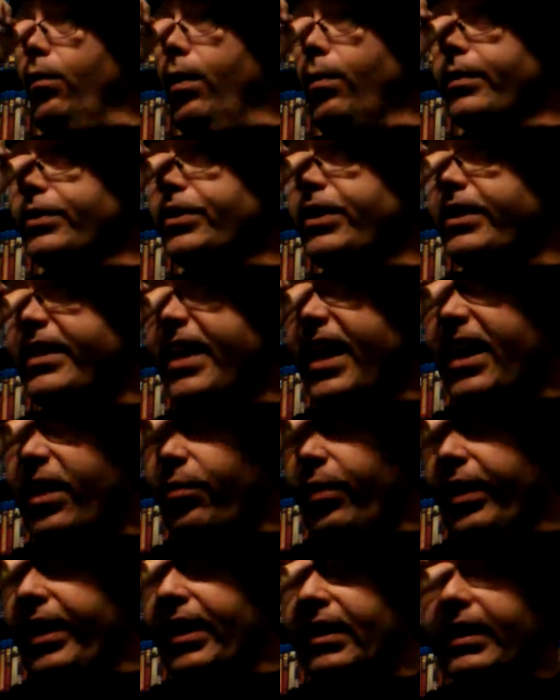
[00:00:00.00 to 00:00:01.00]
Well, when she's
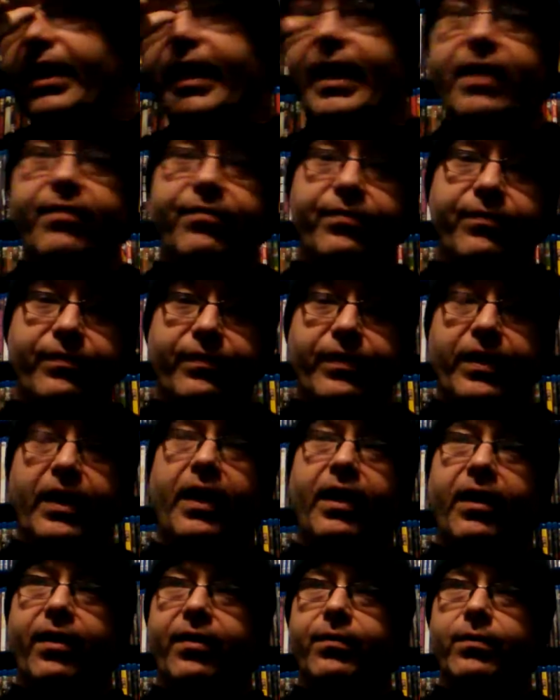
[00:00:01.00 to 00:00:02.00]
getting ready to leave,
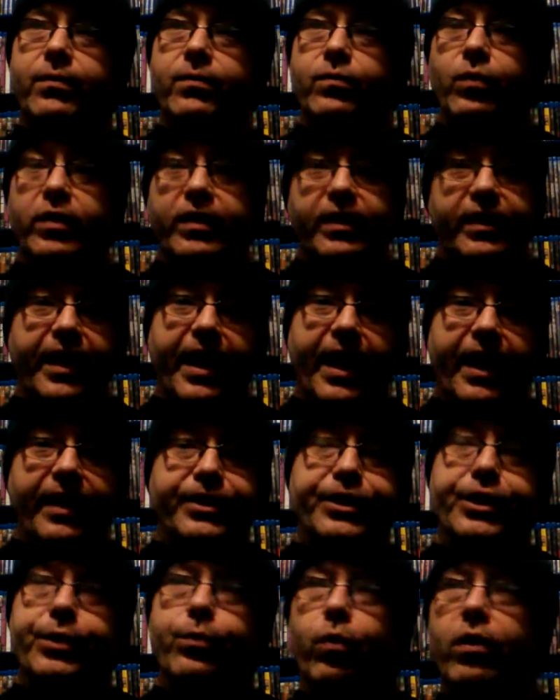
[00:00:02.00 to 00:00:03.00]
one of the
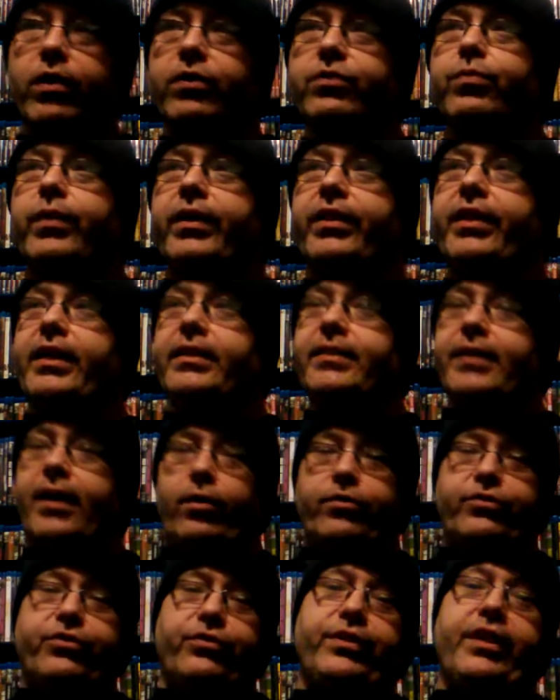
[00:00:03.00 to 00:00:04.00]
guys she works with, he
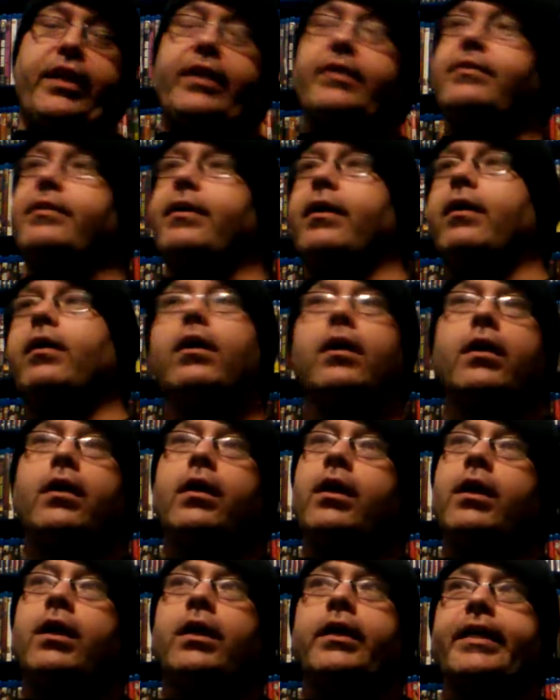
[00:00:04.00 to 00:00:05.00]
tells her that,
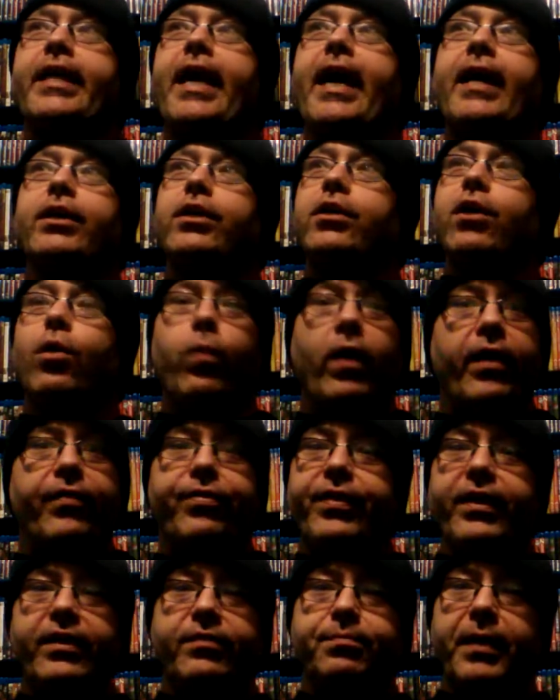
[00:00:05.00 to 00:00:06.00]
yeah, you know
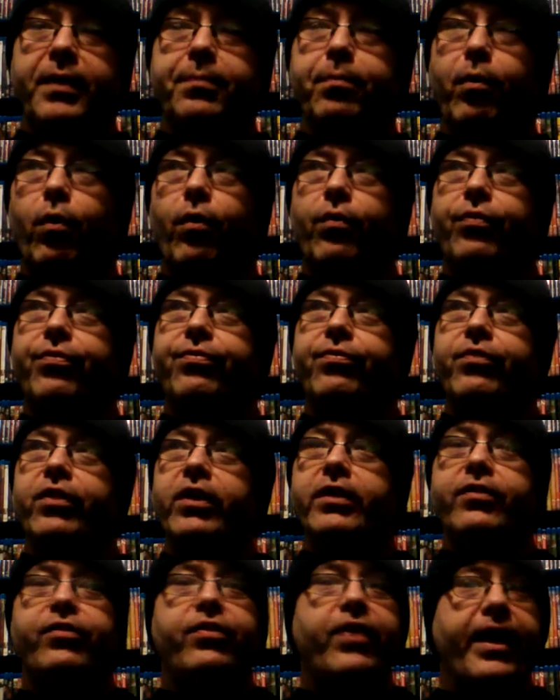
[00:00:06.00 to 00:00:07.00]
what? These people,
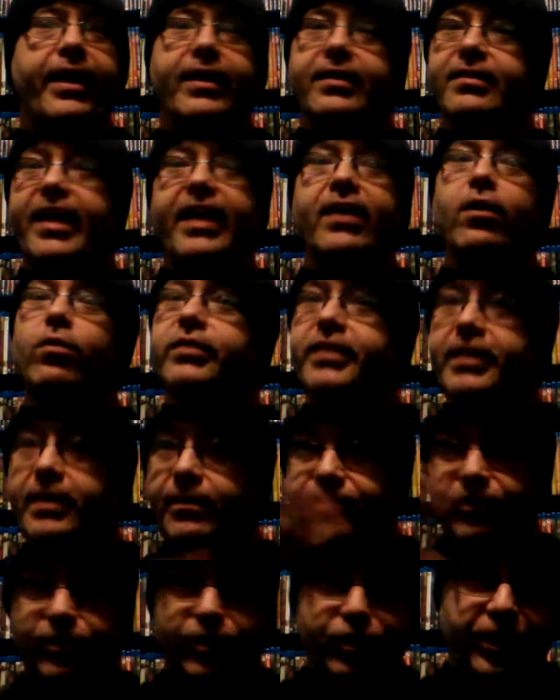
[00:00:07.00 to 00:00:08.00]
they don't
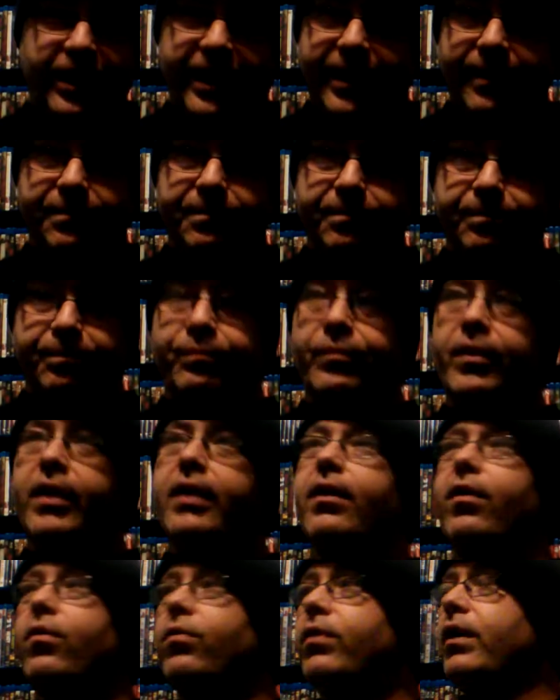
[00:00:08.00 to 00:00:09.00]
tip for shit.
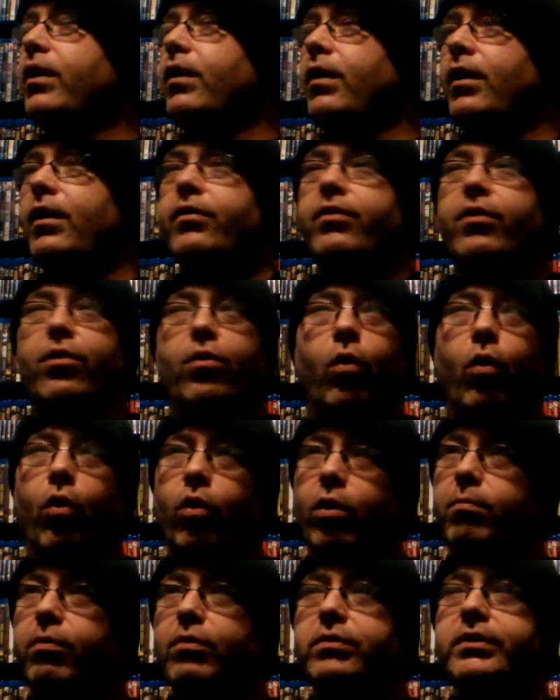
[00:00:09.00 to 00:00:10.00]
You know, they're
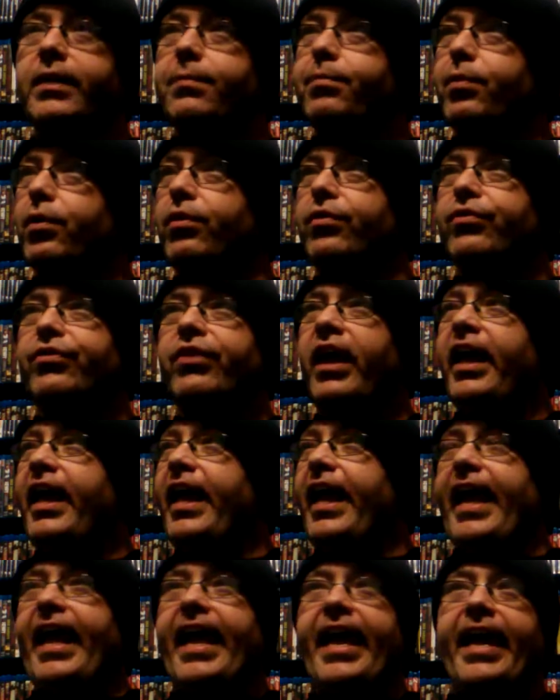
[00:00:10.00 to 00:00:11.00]
horrible tippers.
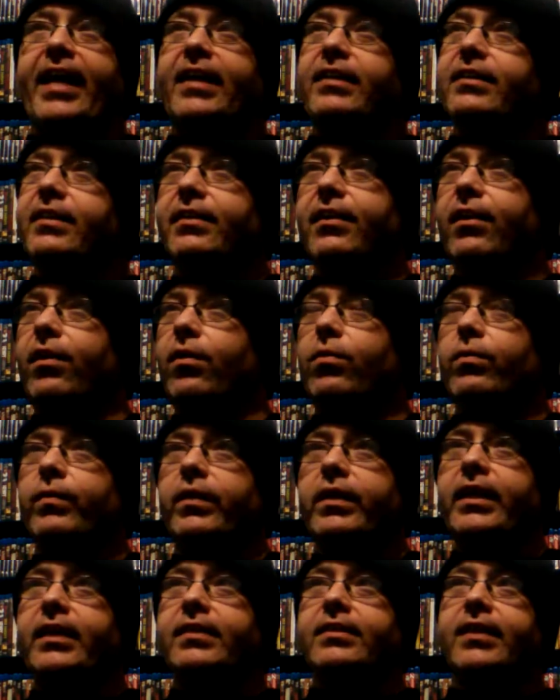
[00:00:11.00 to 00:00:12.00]
And, you
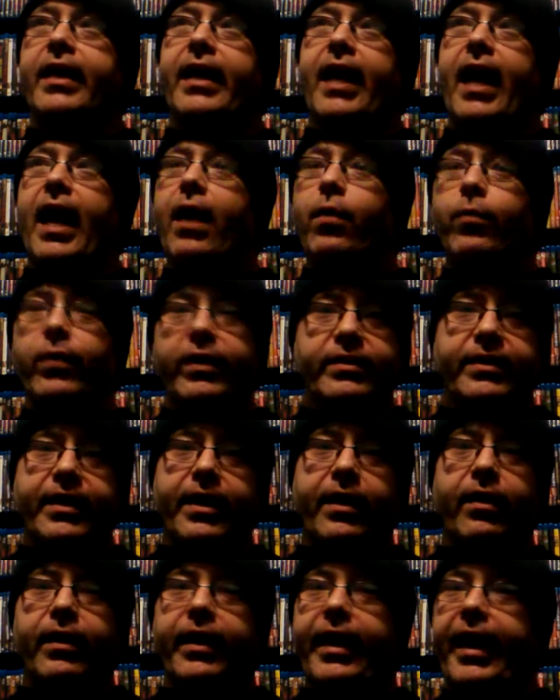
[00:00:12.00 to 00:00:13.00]
know, he's like, I went
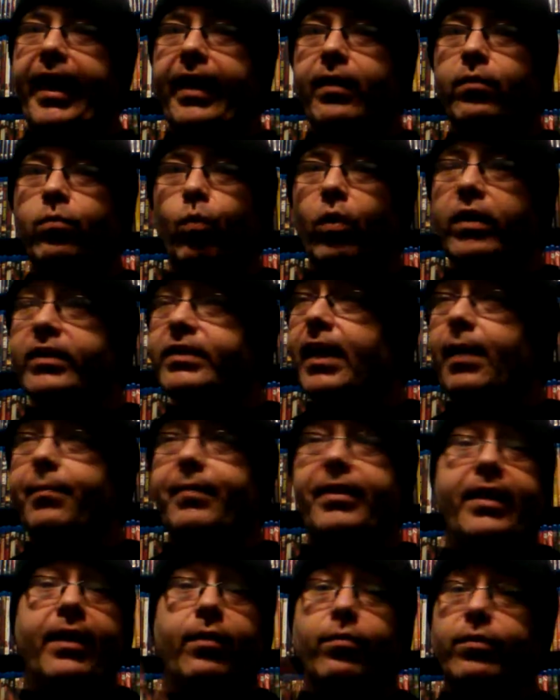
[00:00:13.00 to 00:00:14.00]
there and one
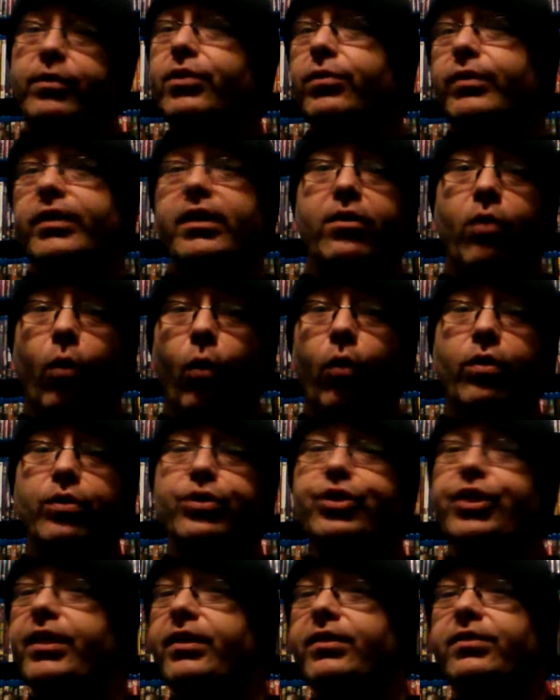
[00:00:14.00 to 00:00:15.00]
time and they were doing an
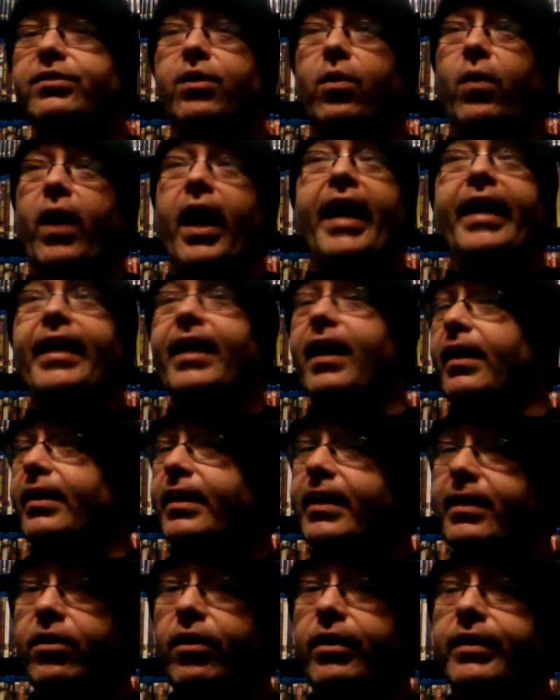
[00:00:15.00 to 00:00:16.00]
orgy. So I
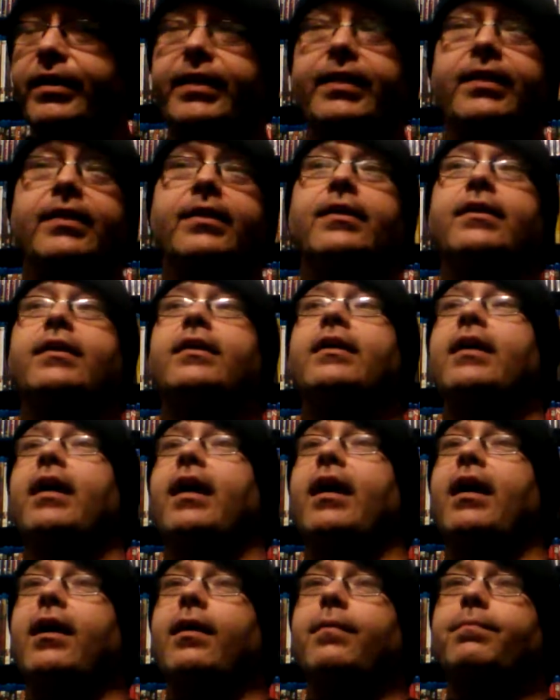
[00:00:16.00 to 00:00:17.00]
got in on it,
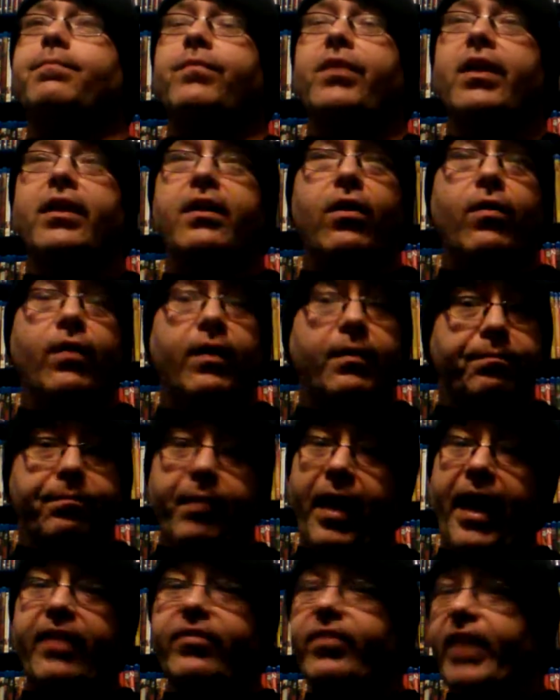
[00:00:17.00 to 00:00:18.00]
you know,
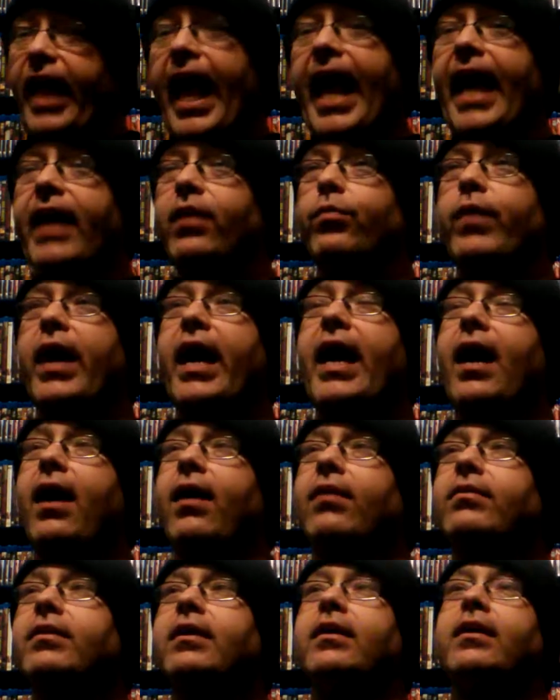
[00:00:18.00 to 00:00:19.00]
passed the hat
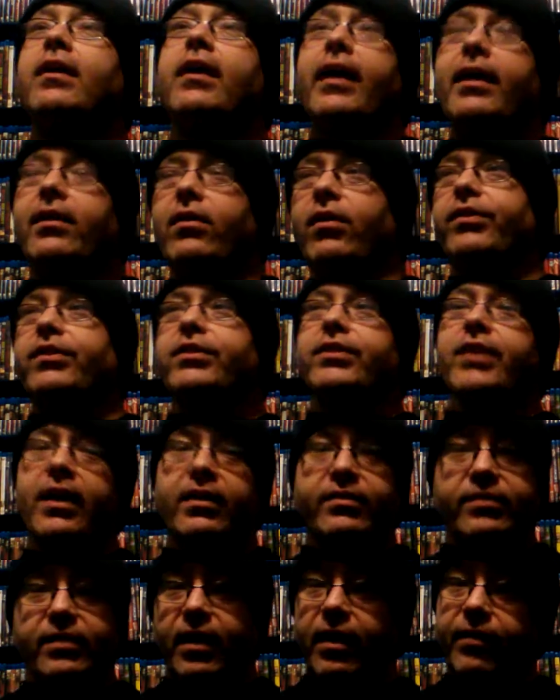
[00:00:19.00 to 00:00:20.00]
around and all this
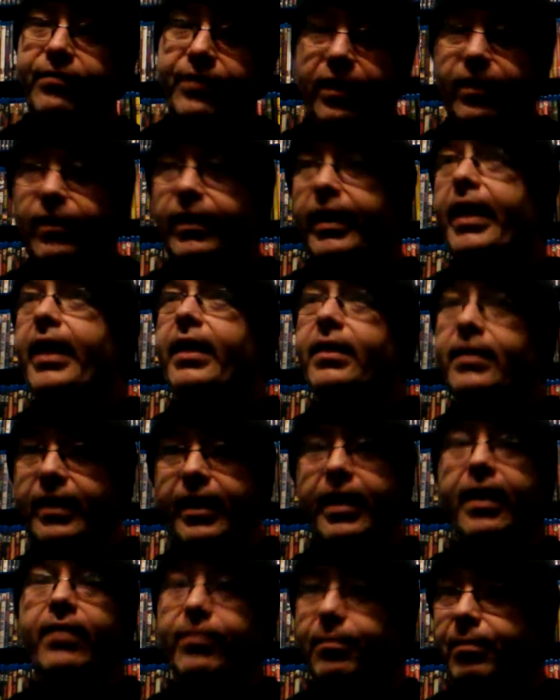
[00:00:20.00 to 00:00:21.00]
kind of stuff, you know, and
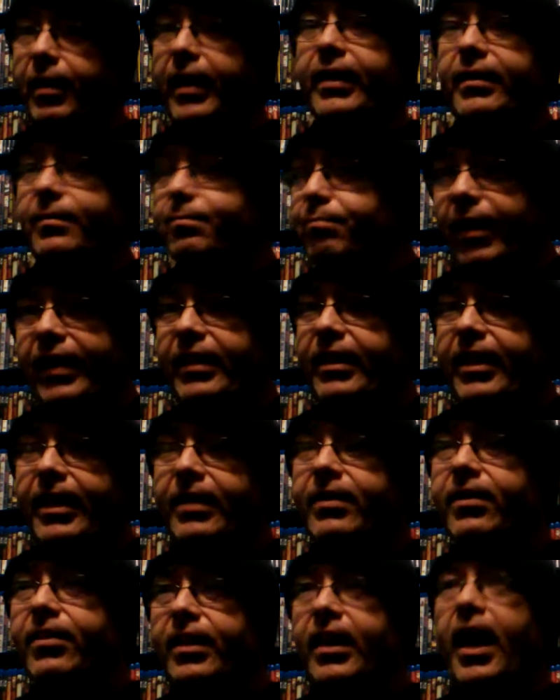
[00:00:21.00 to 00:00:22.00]
everybody by
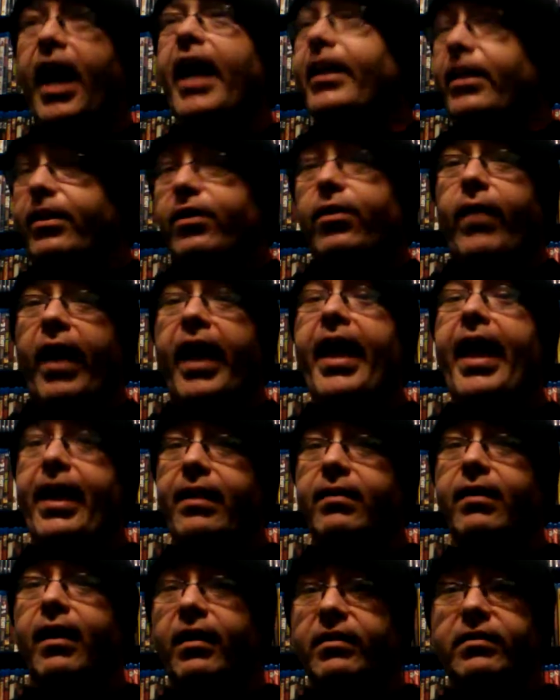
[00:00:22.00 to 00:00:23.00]
the end of the night, you know, I
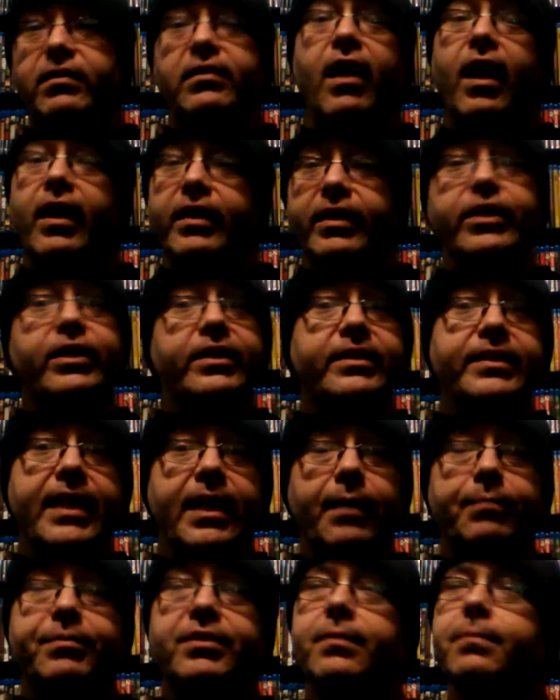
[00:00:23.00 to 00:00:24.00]
had a lot of good
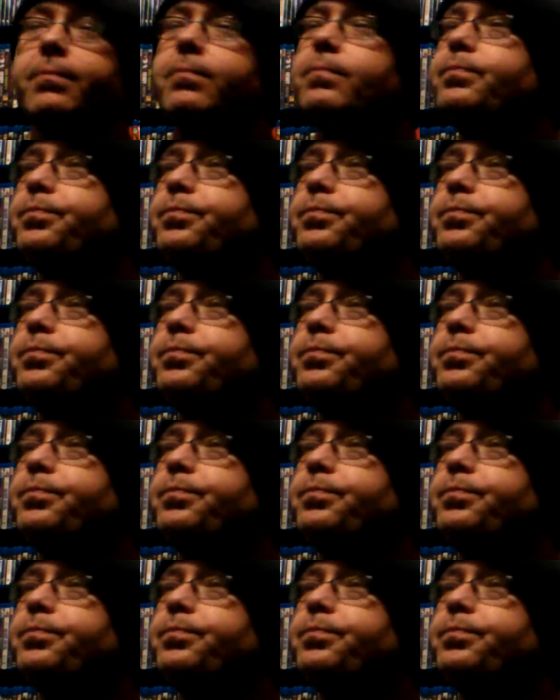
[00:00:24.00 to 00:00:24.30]
tips.